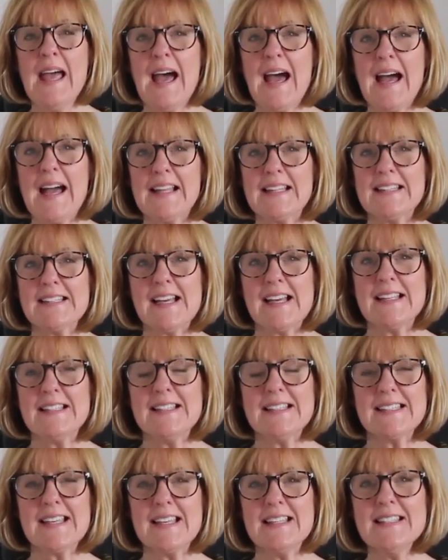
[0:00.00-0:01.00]
And I
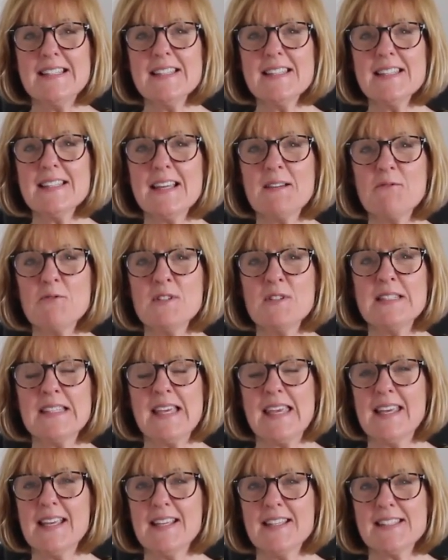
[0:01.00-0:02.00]
decided that I would
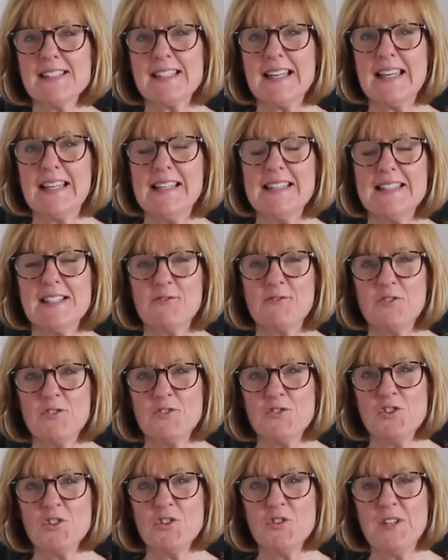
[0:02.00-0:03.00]
take a slightly
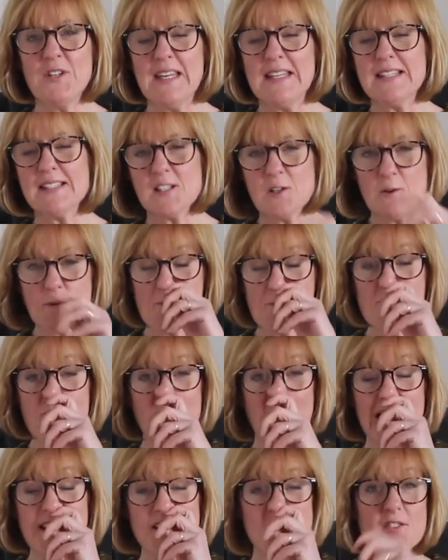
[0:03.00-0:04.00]
different journey. So
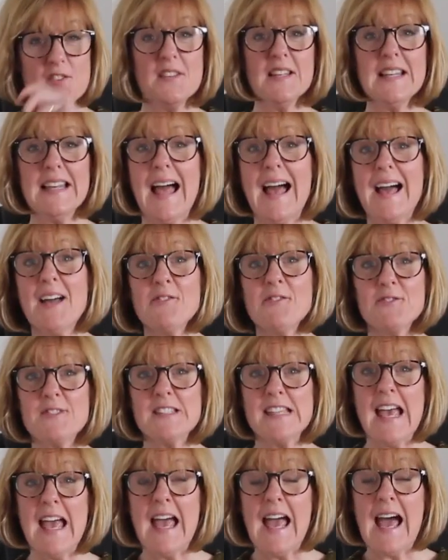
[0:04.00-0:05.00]
I turned
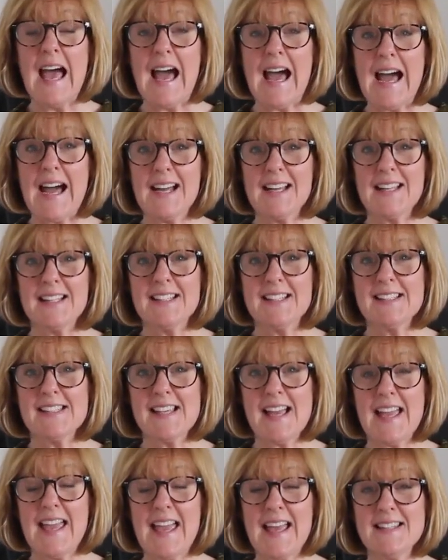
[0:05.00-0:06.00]
left and
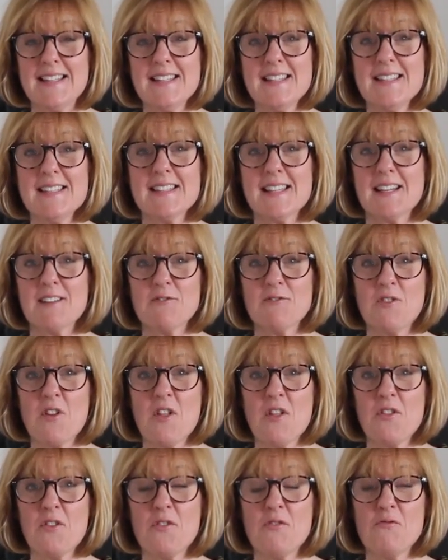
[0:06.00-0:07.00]
I headed
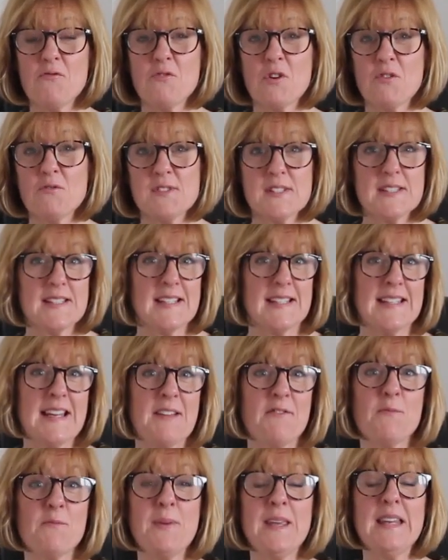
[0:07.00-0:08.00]
down through roads that I'd
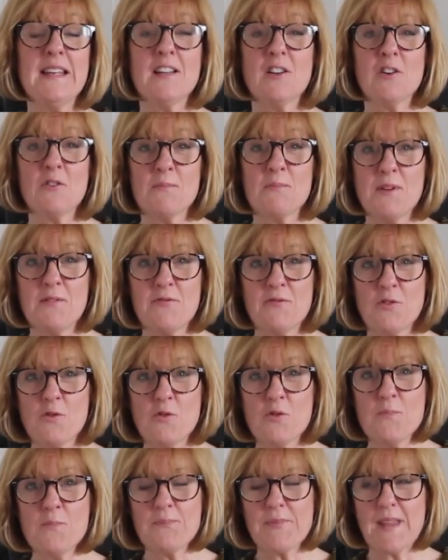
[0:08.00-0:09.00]
never been along
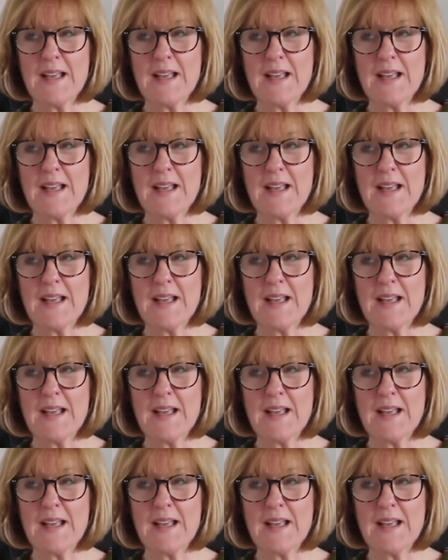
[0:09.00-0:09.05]
before.